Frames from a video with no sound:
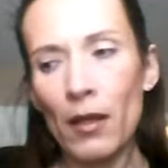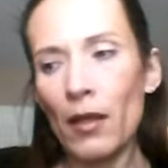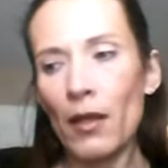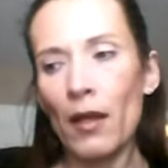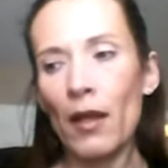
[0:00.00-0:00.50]

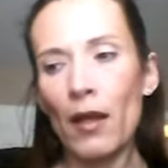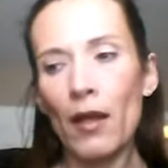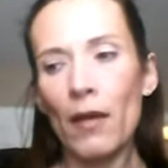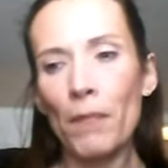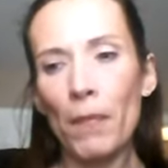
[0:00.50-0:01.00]

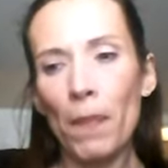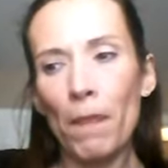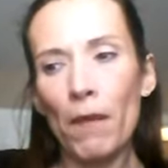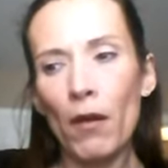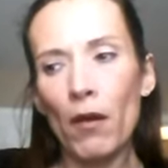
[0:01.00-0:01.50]

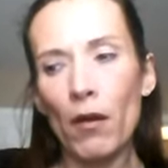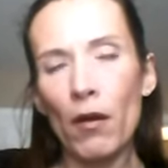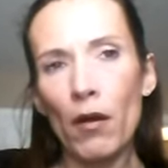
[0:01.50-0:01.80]
Nobody speaks.